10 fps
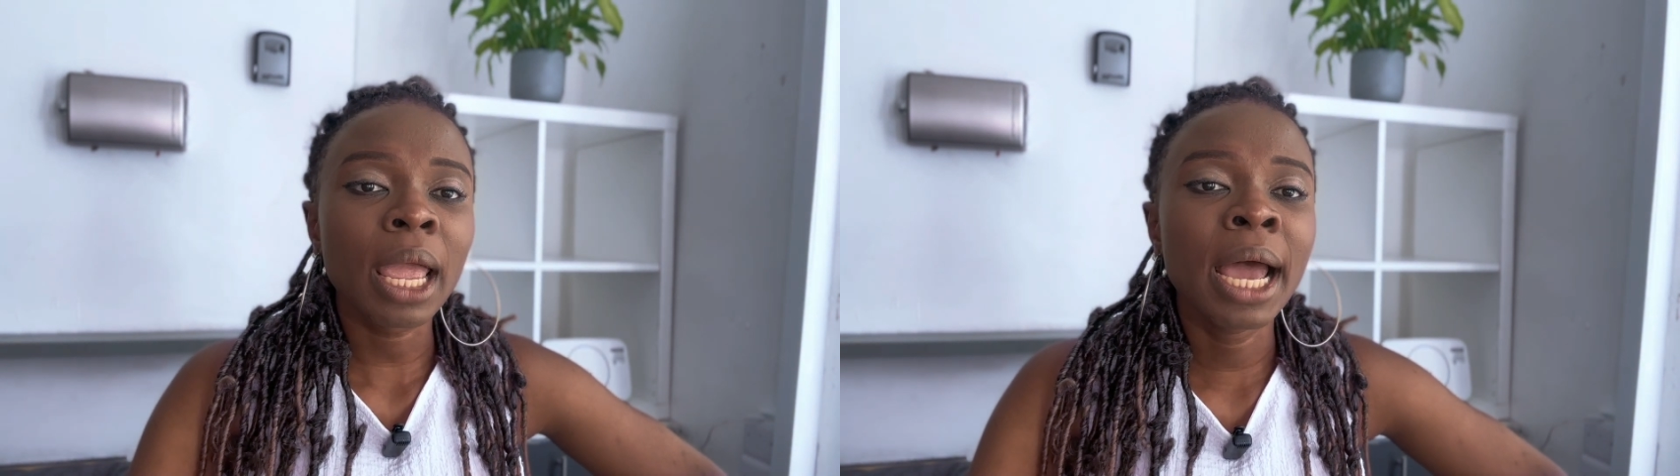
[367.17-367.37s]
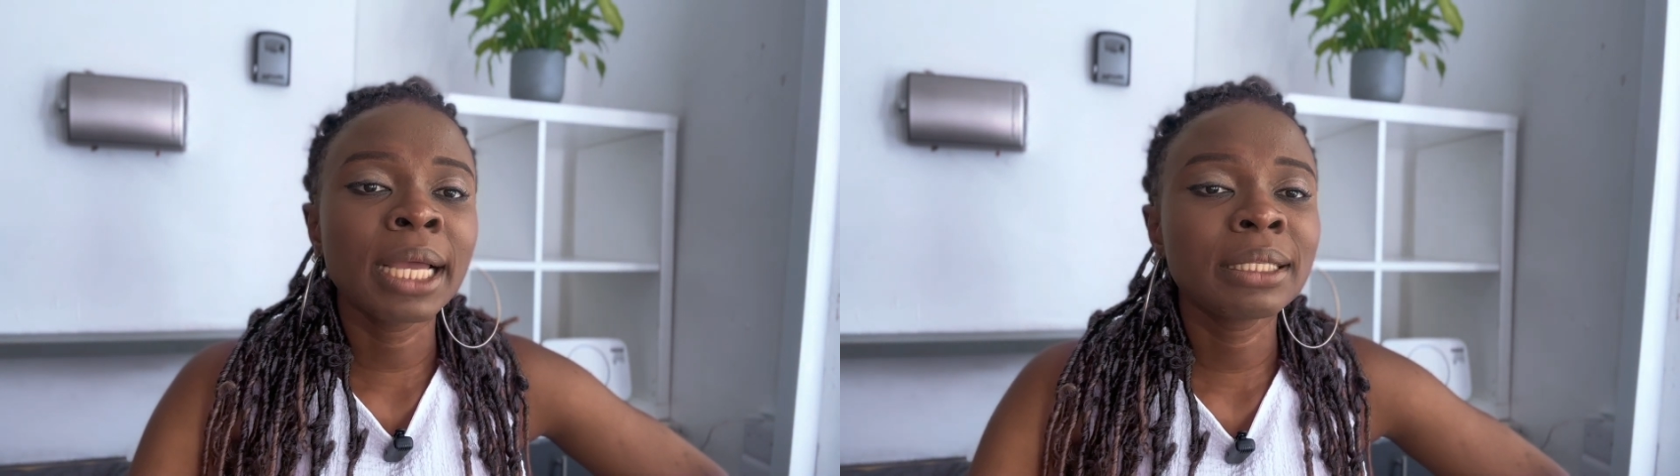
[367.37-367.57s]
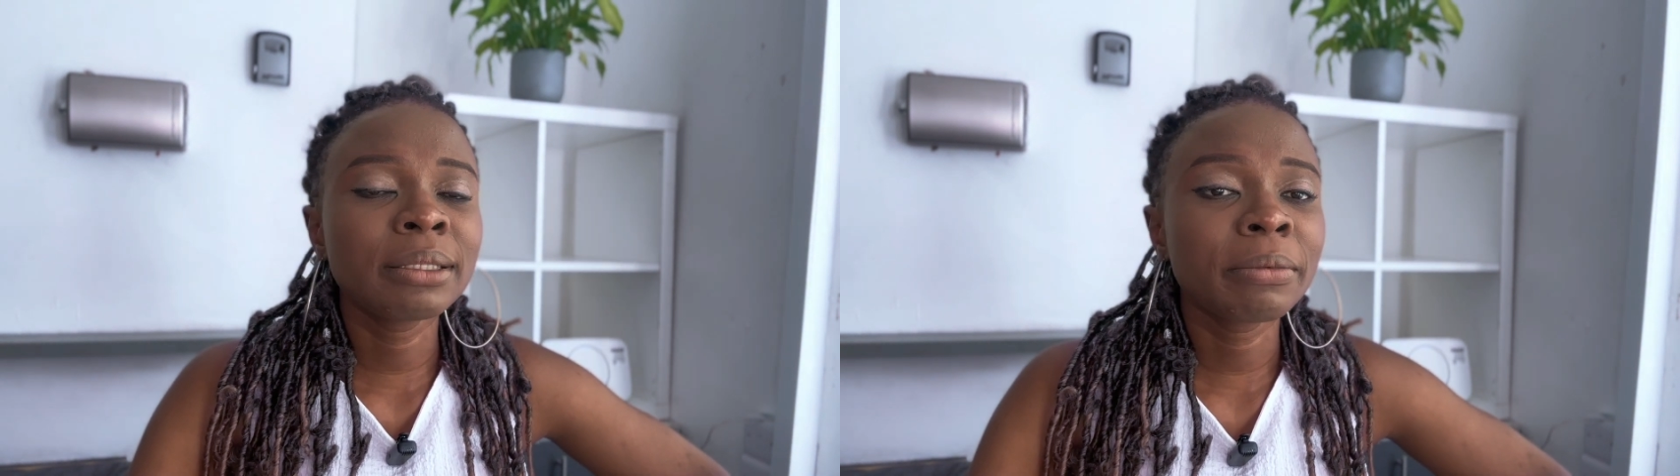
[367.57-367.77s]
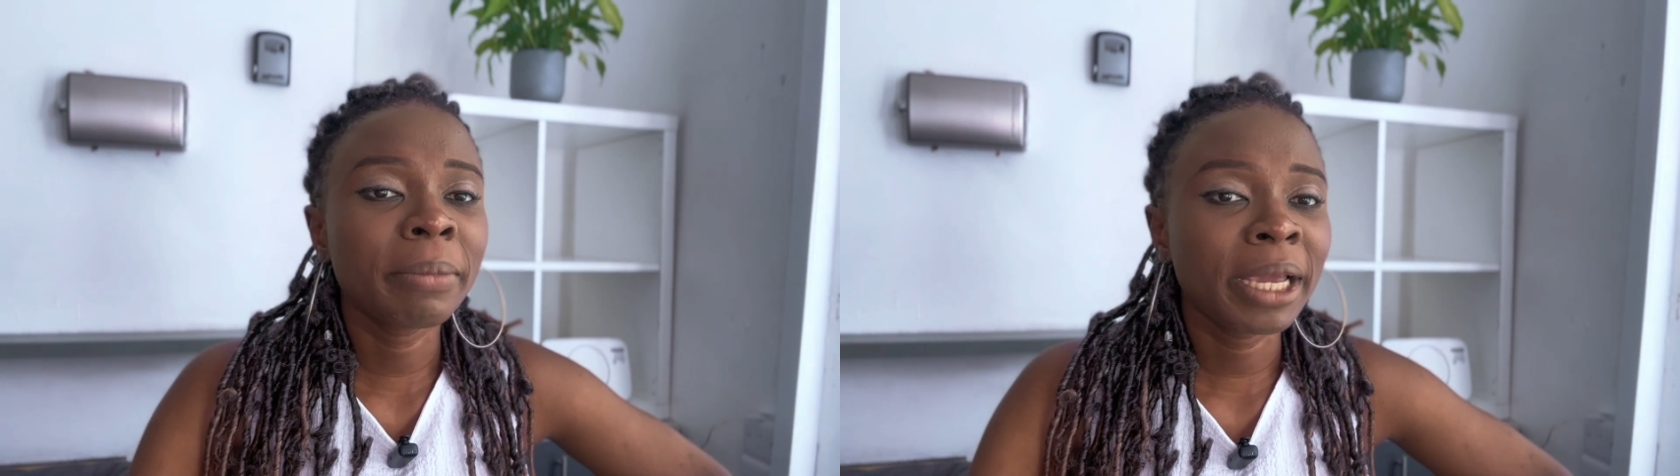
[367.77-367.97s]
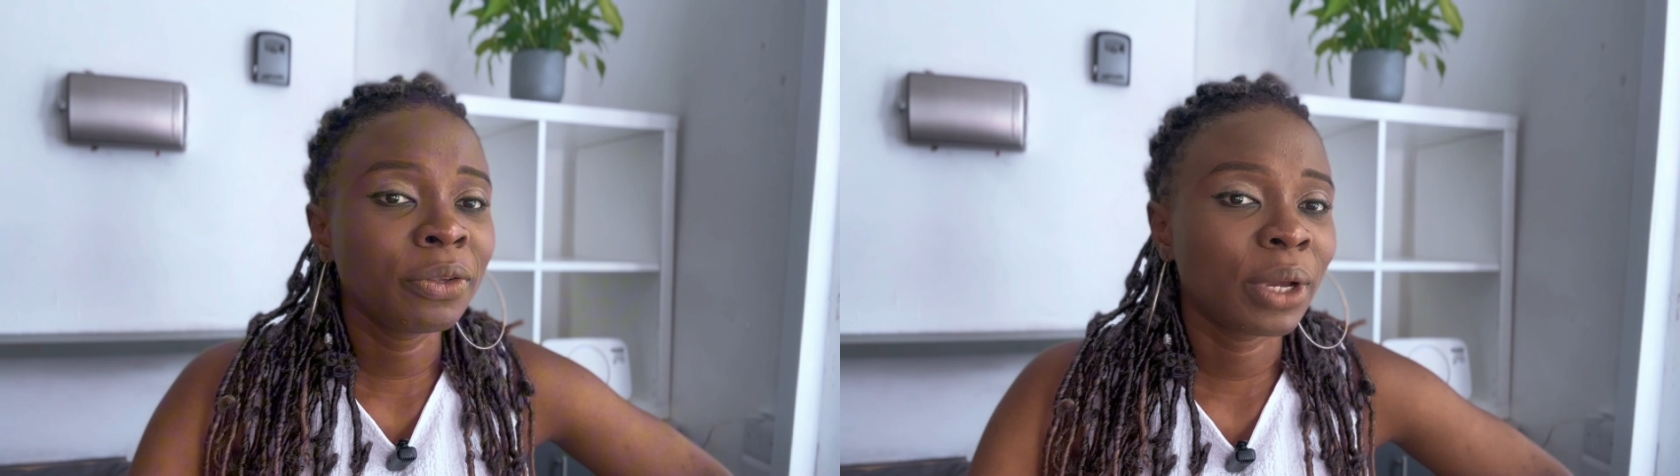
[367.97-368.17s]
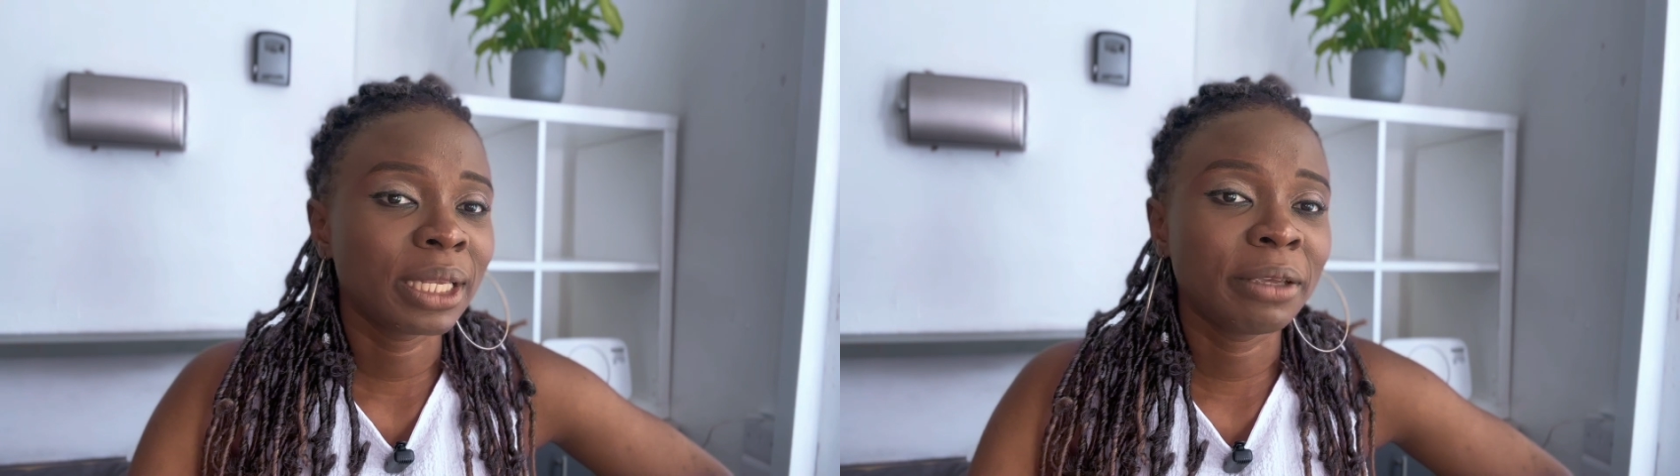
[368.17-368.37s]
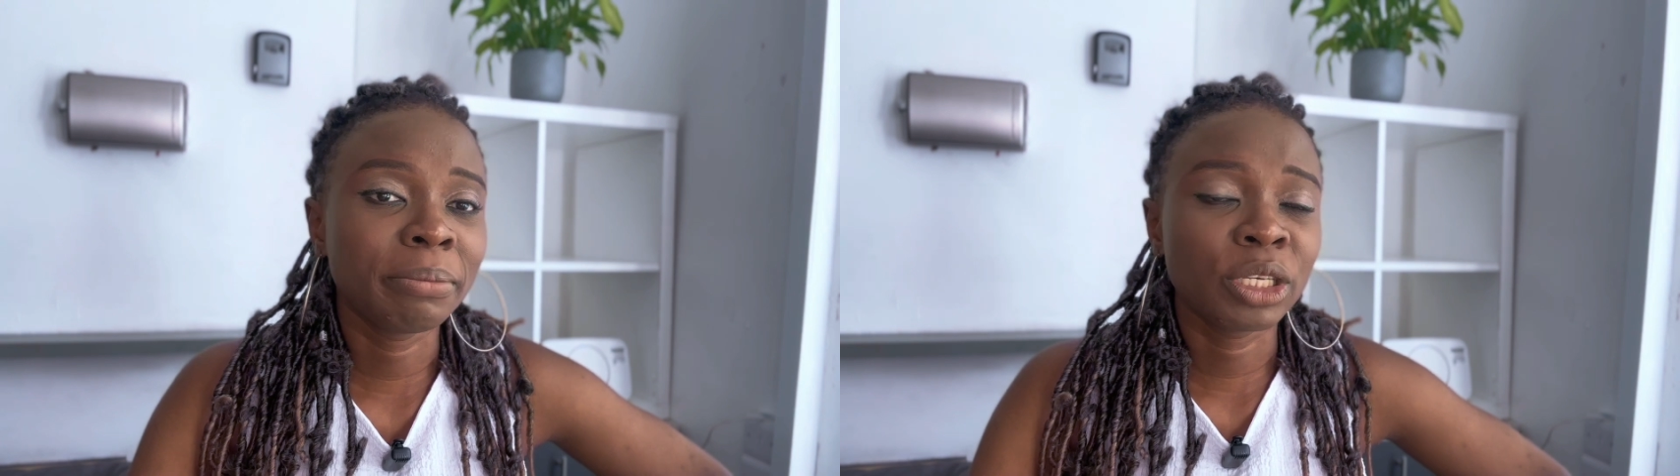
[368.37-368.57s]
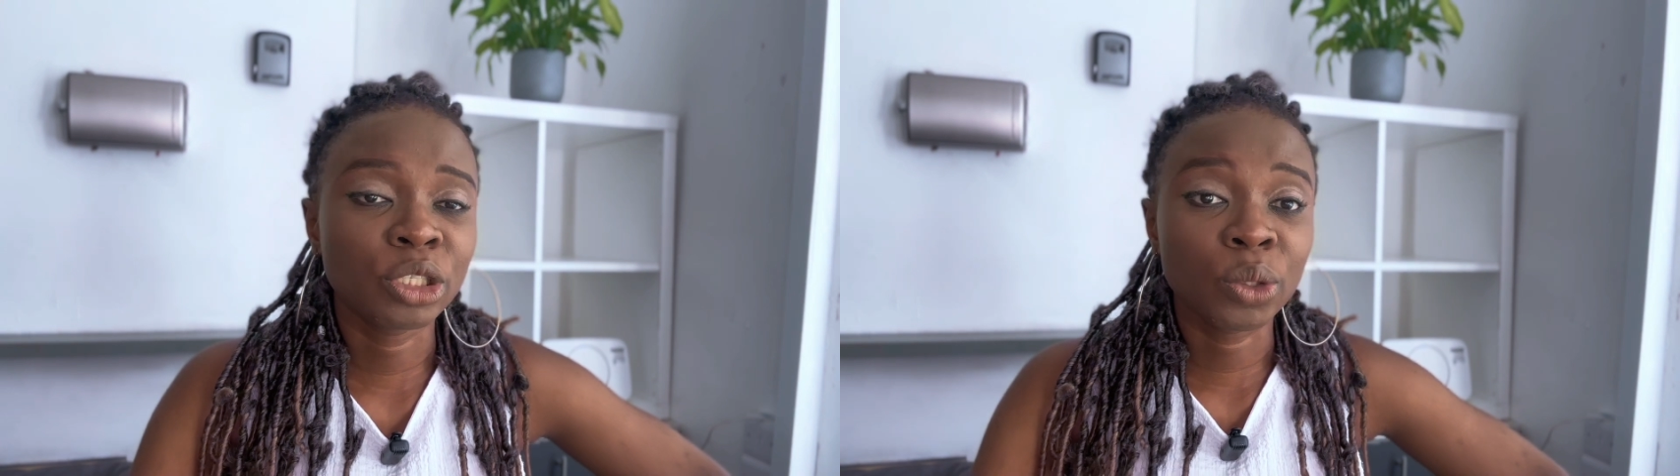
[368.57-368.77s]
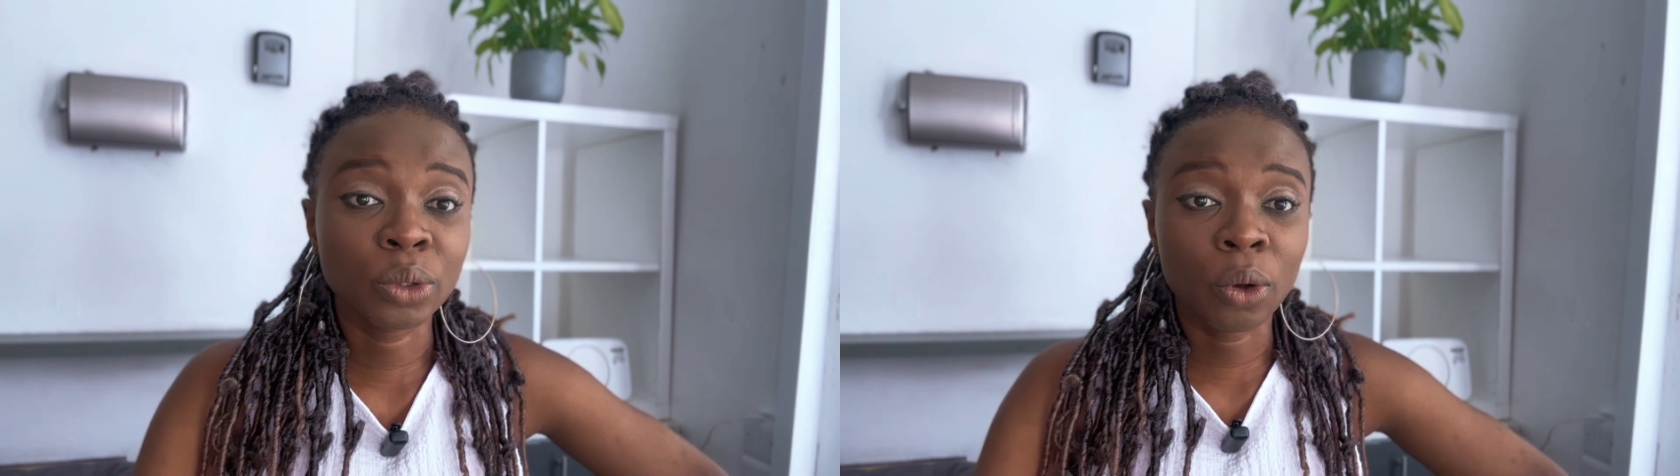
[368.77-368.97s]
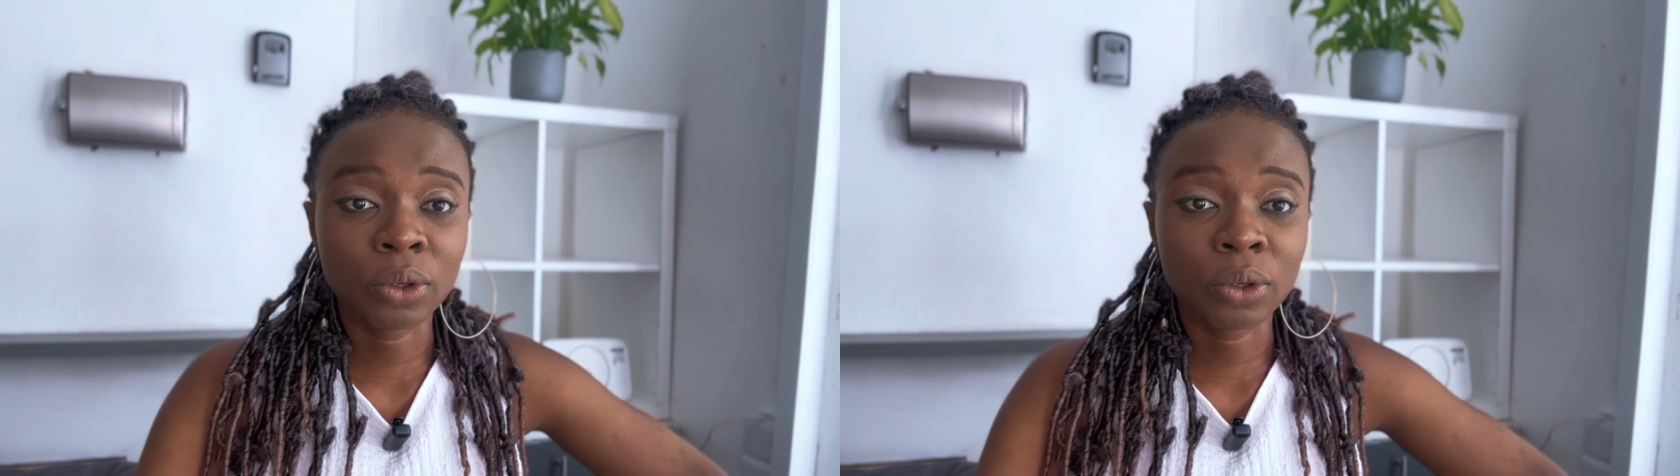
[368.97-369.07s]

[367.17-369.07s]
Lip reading: And mind you, I didn't mention